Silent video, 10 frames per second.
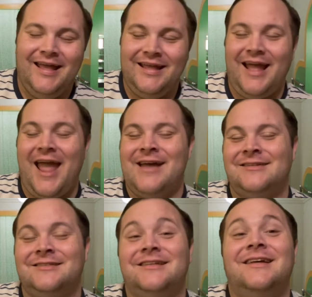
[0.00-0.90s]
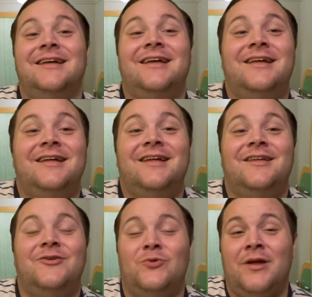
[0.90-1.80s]
And
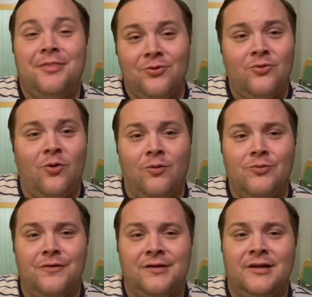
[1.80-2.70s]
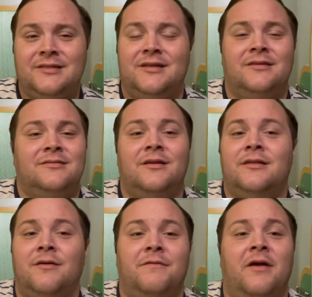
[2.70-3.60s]
you get through the whole movie. It's a
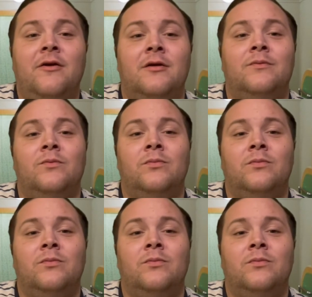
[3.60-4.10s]
very